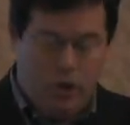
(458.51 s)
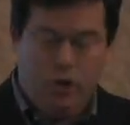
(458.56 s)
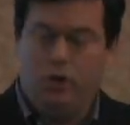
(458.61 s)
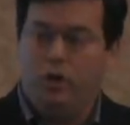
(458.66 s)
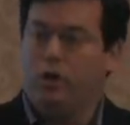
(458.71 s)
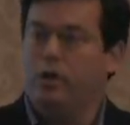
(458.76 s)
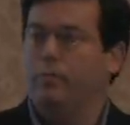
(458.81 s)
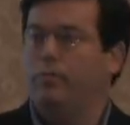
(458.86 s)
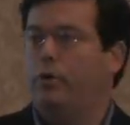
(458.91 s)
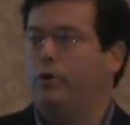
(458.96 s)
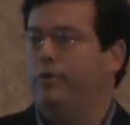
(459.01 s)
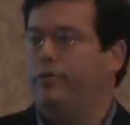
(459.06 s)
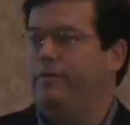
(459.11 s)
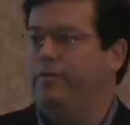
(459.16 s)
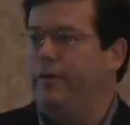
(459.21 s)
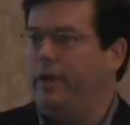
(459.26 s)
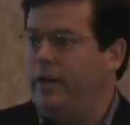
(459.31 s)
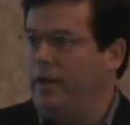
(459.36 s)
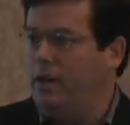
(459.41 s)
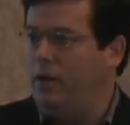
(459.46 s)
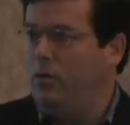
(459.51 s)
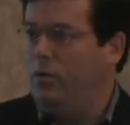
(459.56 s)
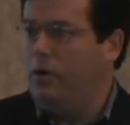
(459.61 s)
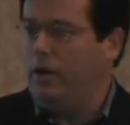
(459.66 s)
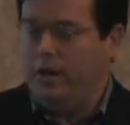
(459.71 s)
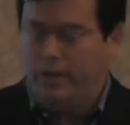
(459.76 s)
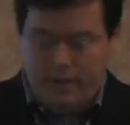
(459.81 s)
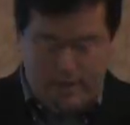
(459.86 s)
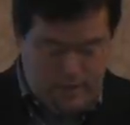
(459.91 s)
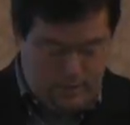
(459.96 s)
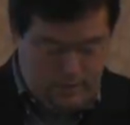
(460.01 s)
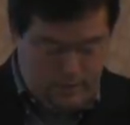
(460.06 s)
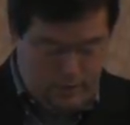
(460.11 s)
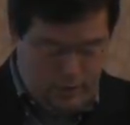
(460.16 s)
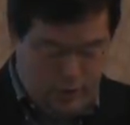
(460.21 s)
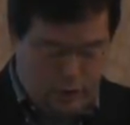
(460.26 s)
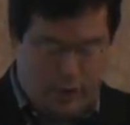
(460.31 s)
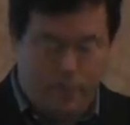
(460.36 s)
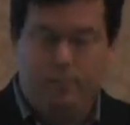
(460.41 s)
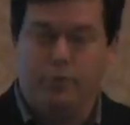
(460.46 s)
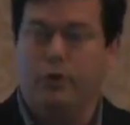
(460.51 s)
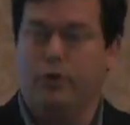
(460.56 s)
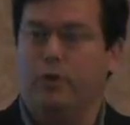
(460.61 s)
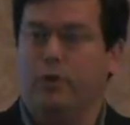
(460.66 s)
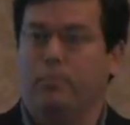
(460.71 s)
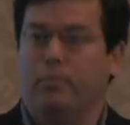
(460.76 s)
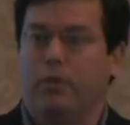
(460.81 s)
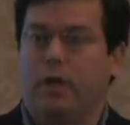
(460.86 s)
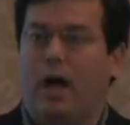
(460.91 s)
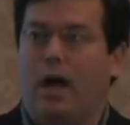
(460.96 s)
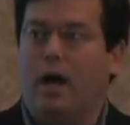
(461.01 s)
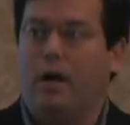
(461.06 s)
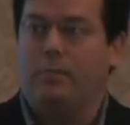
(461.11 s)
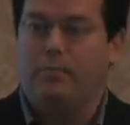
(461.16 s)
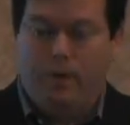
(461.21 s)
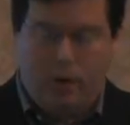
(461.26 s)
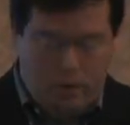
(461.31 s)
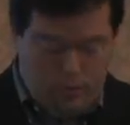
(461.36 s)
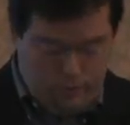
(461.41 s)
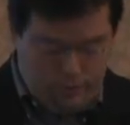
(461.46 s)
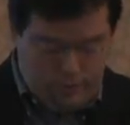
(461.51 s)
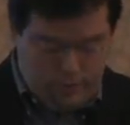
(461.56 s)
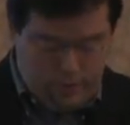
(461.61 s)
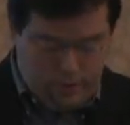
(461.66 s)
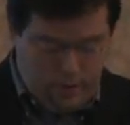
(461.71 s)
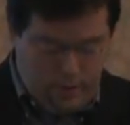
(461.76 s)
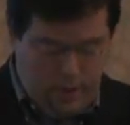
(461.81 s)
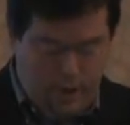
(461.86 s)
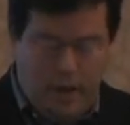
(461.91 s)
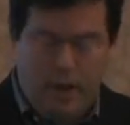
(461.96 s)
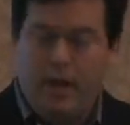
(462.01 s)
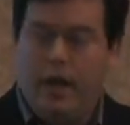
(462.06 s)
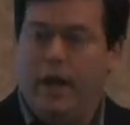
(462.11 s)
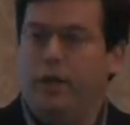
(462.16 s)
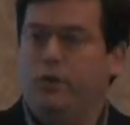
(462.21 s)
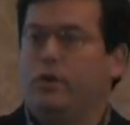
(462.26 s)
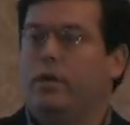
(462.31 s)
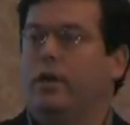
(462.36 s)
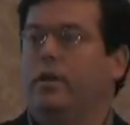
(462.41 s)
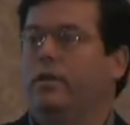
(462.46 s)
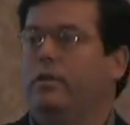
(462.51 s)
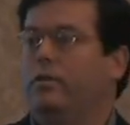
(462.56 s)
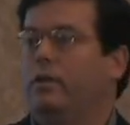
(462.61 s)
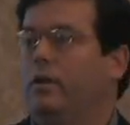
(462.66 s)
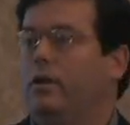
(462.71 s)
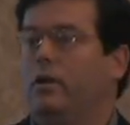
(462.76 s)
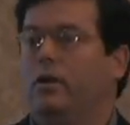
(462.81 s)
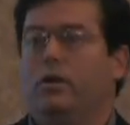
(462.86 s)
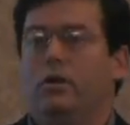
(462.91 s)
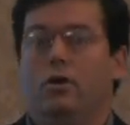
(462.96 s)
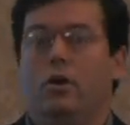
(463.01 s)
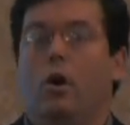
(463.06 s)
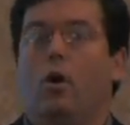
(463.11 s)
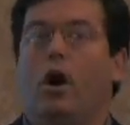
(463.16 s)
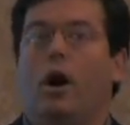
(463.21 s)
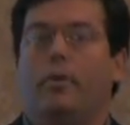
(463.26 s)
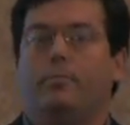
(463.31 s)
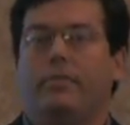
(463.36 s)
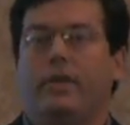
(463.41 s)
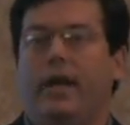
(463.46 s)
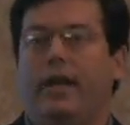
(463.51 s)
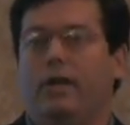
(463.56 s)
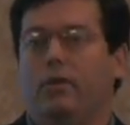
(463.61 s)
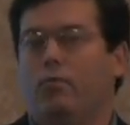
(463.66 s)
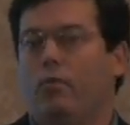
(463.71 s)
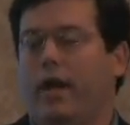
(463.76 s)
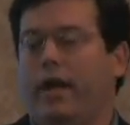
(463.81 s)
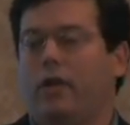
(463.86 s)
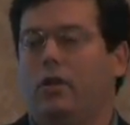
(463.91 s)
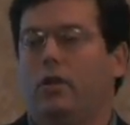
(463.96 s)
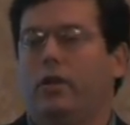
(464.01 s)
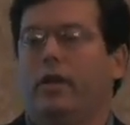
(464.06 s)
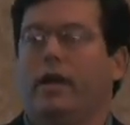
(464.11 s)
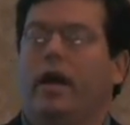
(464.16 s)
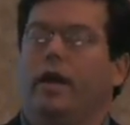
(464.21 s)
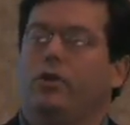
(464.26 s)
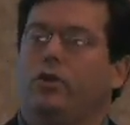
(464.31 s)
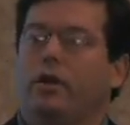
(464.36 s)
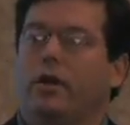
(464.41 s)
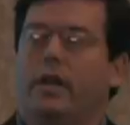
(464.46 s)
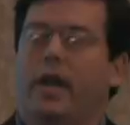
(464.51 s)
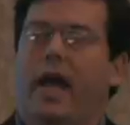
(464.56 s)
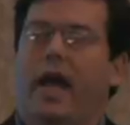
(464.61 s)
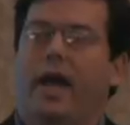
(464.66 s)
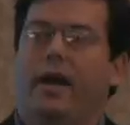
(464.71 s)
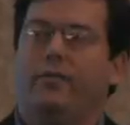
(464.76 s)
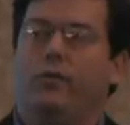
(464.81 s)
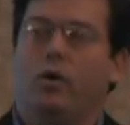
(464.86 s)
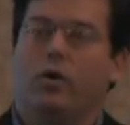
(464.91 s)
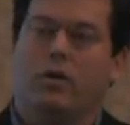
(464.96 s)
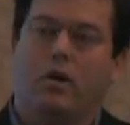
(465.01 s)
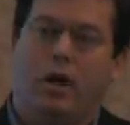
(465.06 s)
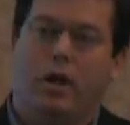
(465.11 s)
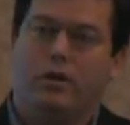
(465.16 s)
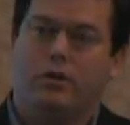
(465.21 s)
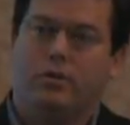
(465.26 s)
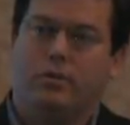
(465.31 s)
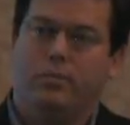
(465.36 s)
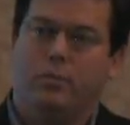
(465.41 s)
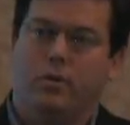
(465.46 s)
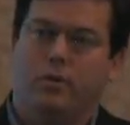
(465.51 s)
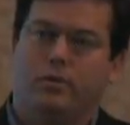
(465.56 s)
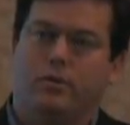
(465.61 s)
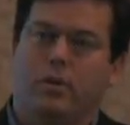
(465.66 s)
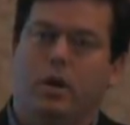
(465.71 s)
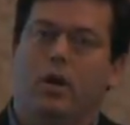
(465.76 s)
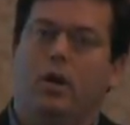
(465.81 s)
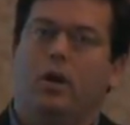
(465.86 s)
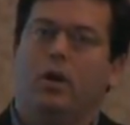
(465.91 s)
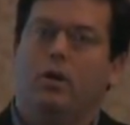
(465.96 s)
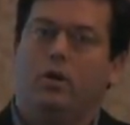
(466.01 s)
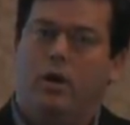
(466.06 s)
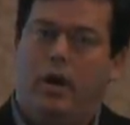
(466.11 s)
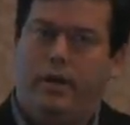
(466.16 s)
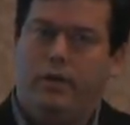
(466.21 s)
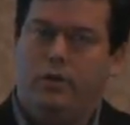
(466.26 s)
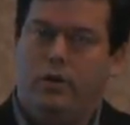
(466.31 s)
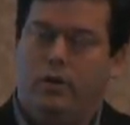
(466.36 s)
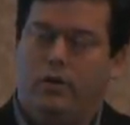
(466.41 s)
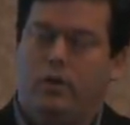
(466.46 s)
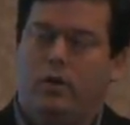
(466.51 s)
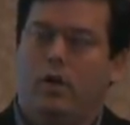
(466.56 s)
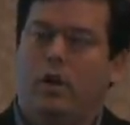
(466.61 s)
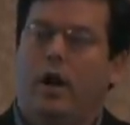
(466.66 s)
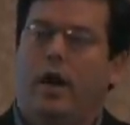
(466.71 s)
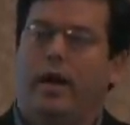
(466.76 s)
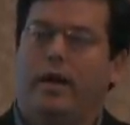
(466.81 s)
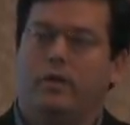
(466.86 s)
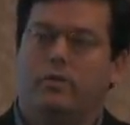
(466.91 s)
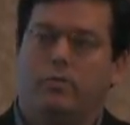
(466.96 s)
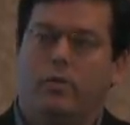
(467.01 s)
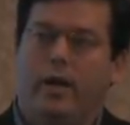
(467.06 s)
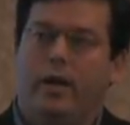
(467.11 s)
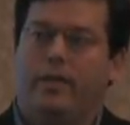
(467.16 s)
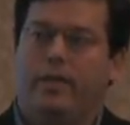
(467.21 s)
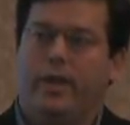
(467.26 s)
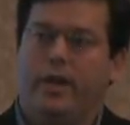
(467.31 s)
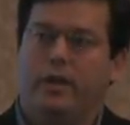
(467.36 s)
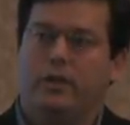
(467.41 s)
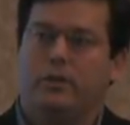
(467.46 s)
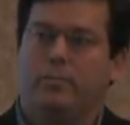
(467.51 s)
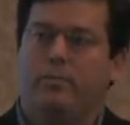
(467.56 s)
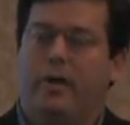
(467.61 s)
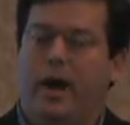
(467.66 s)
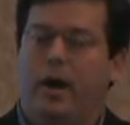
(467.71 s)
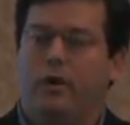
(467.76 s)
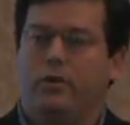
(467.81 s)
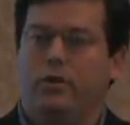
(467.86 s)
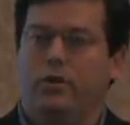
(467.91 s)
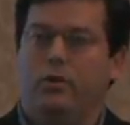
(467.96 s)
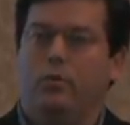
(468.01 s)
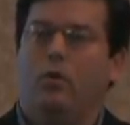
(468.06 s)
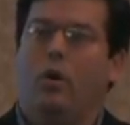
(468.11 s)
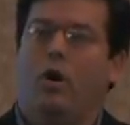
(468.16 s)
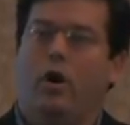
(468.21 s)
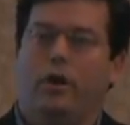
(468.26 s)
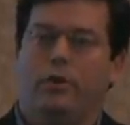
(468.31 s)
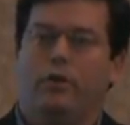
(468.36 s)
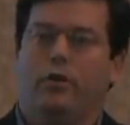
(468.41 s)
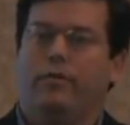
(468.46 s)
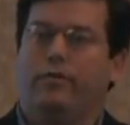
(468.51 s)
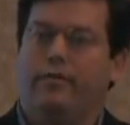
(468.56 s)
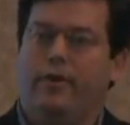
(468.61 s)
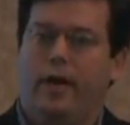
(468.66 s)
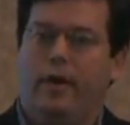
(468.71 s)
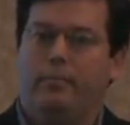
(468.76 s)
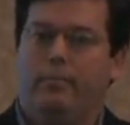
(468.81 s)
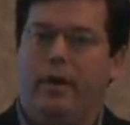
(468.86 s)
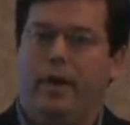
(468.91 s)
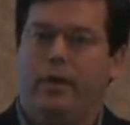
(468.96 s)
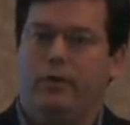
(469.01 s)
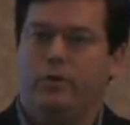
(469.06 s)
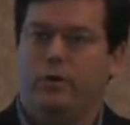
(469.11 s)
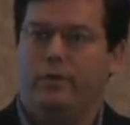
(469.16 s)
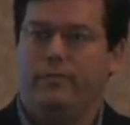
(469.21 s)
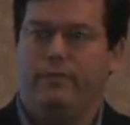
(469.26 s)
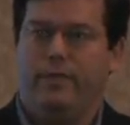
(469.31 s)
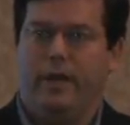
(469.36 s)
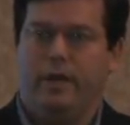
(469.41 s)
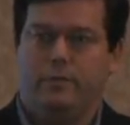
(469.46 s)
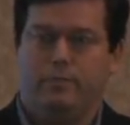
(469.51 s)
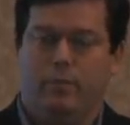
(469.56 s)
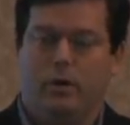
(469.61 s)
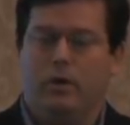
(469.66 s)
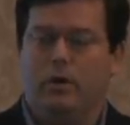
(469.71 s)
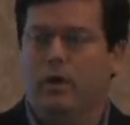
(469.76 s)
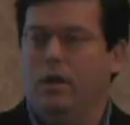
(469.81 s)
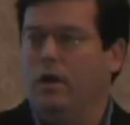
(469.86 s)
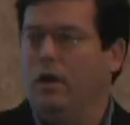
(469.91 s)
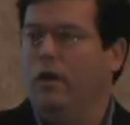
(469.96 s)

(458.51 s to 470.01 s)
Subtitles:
You can put video on there, you can put your blog posts, and you can update it regularly, and you can have your customers and your clients write things about you on your fan page on Facebook.